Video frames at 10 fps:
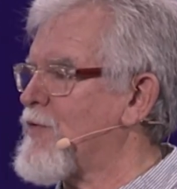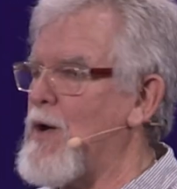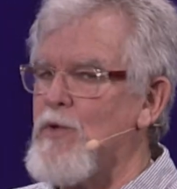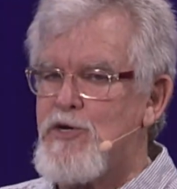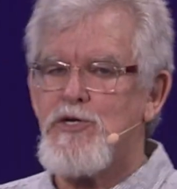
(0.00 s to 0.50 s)
And I
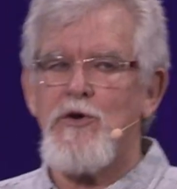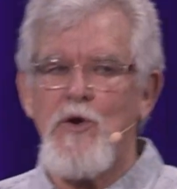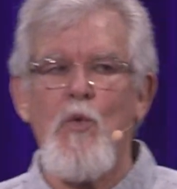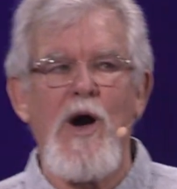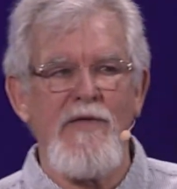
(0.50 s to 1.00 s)
want to show
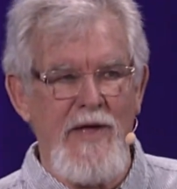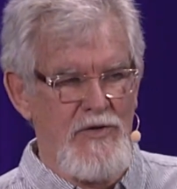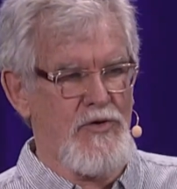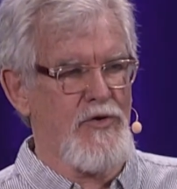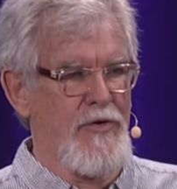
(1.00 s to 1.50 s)
you why
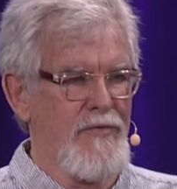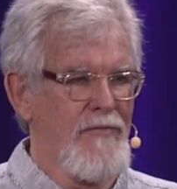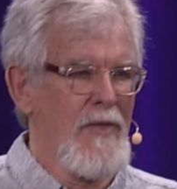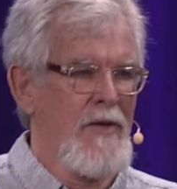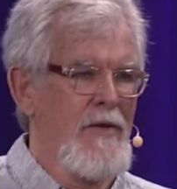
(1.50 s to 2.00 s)
that's true.
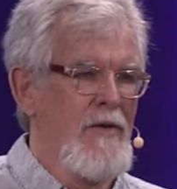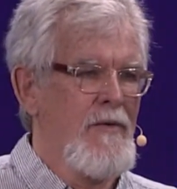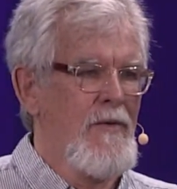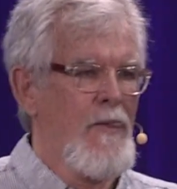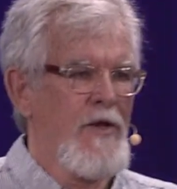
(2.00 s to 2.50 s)

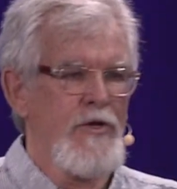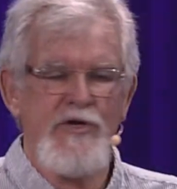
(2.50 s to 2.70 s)
You